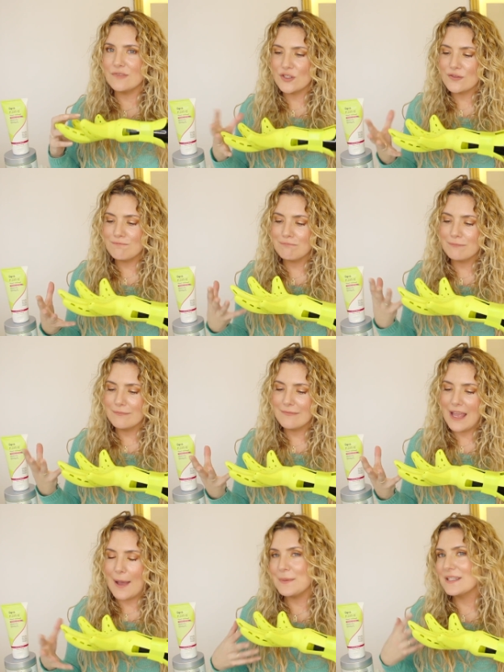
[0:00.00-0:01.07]
just
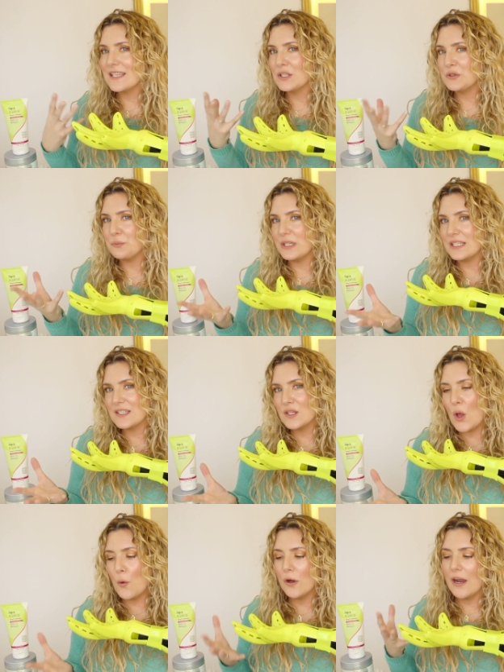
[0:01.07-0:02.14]
happens a little bit
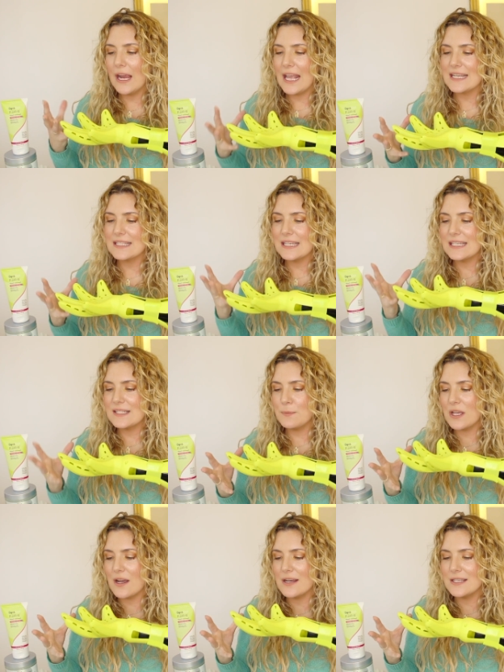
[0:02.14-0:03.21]
slower. I guess it is
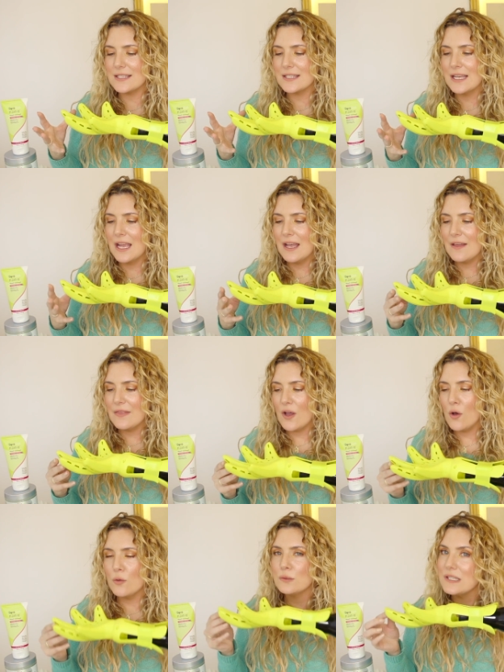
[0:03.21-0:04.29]
because the
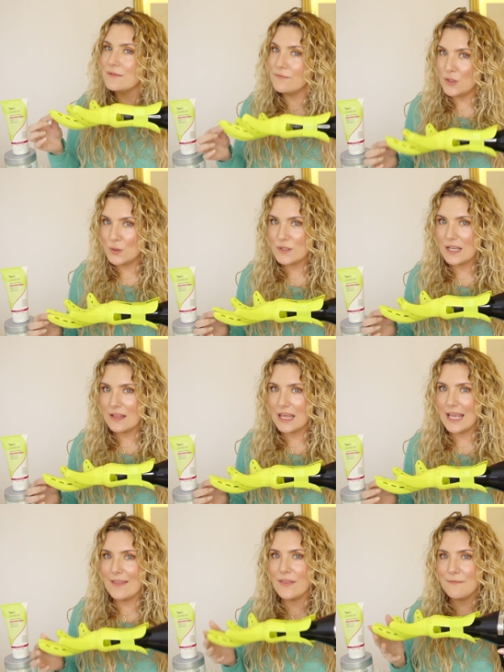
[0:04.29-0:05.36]
whole diffusing
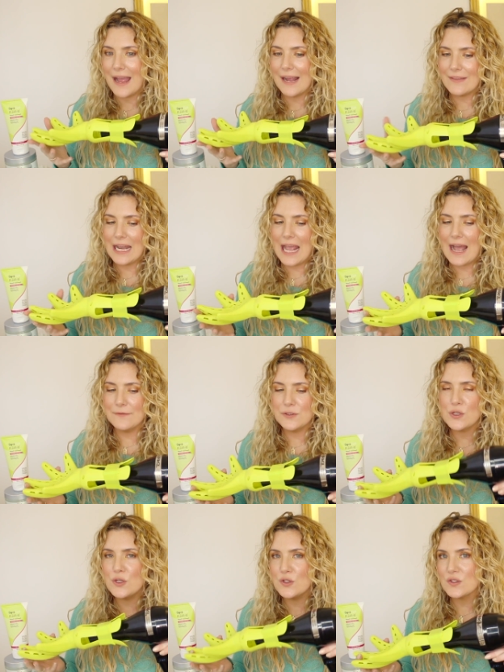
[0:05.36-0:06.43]
thing and the fact that I have
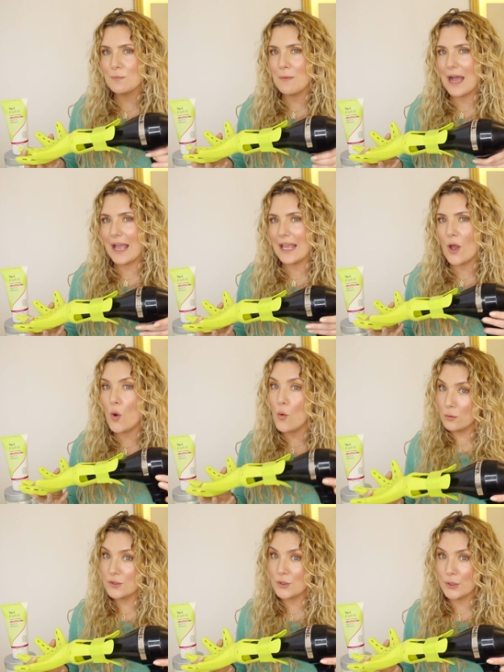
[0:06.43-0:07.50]
to use my
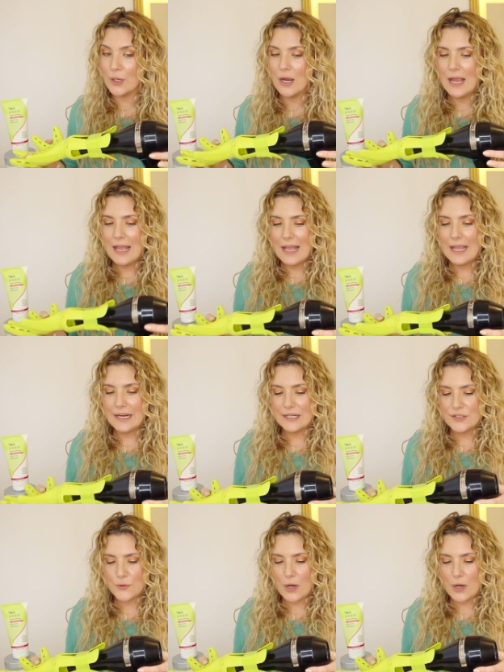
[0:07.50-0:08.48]
older hair